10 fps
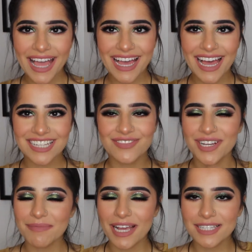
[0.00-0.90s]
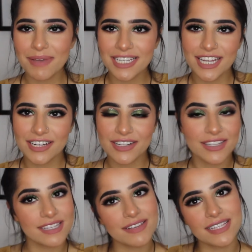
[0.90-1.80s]
Hi guys, welcome back to my channel.
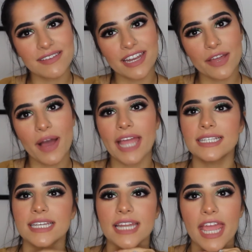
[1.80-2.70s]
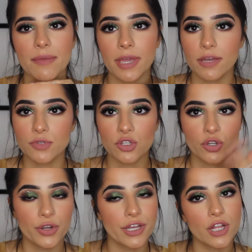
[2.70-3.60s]
In this week's video I did a makeup
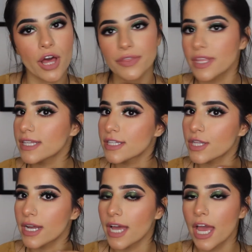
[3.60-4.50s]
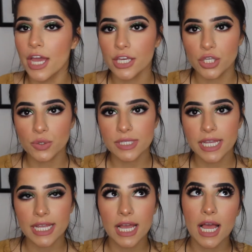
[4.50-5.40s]
tutorial on this look
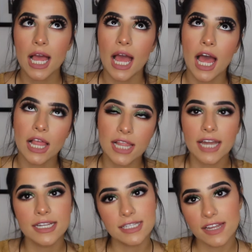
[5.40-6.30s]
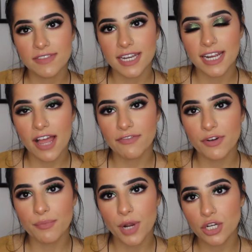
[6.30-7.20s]
using a lot of stuff that I got
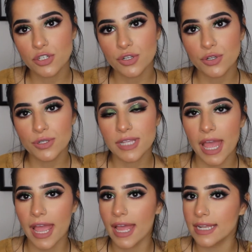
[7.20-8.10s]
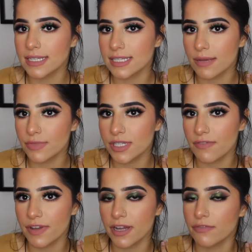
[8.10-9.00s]
from Marshall's and some
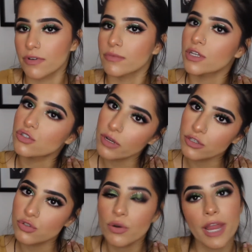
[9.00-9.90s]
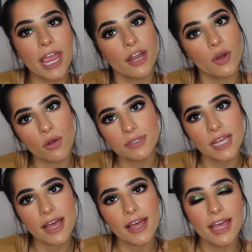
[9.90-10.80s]
stuff I got from the drugstore and
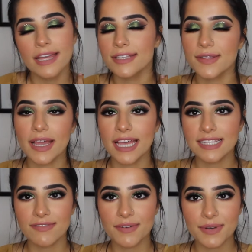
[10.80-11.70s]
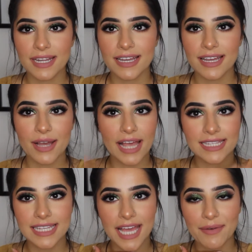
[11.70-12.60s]
Ulta. So I guess if you want to
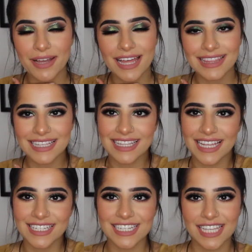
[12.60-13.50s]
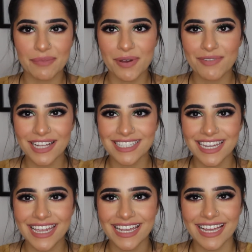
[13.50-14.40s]
see how I got this, then just keep on
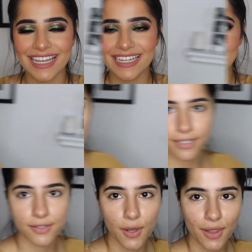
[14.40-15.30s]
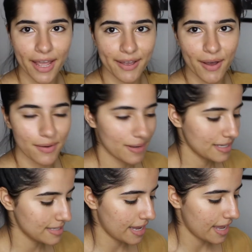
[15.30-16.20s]
watching. Okay, so like
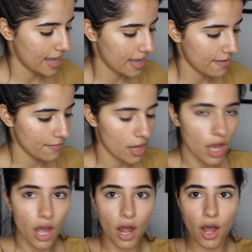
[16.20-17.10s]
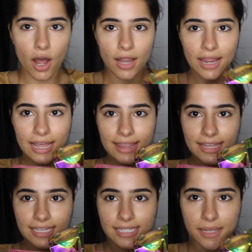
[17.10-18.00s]
always I have all
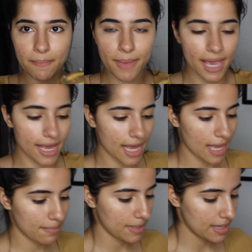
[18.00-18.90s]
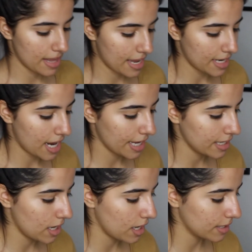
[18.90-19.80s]
this makeup that
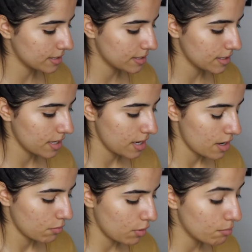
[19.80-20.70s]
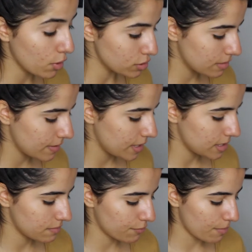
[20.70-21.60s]
I got. Well, most of it
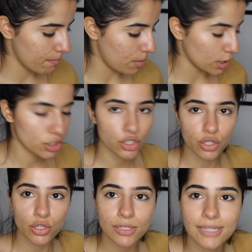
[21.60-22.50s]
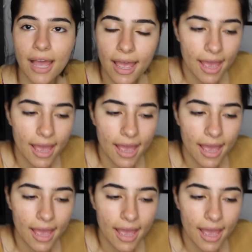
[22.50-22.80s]
is from Marshall's.